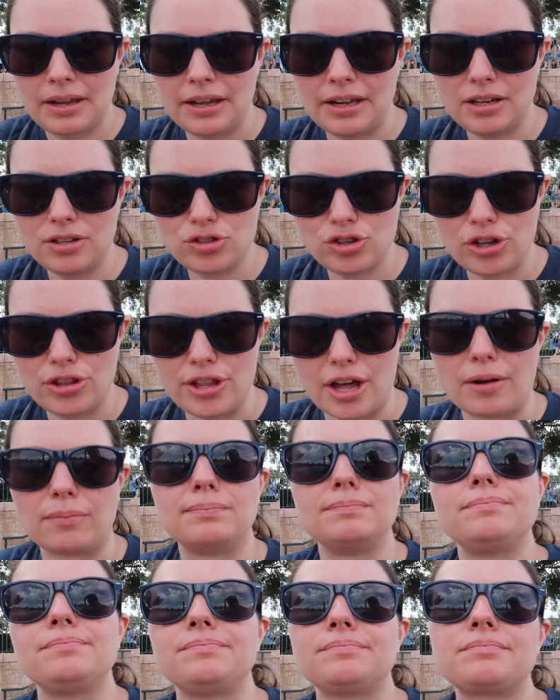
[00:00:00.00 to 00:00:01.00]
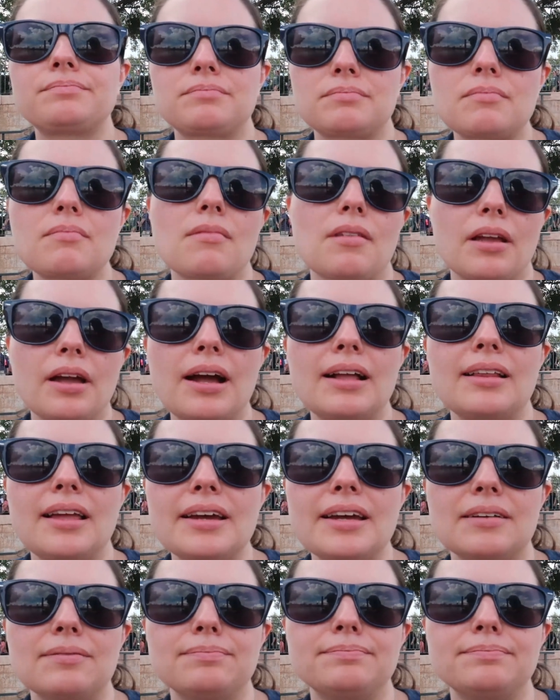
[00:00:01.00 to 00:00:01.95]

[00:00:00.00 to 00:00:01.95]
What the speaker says: It is good though. I like it.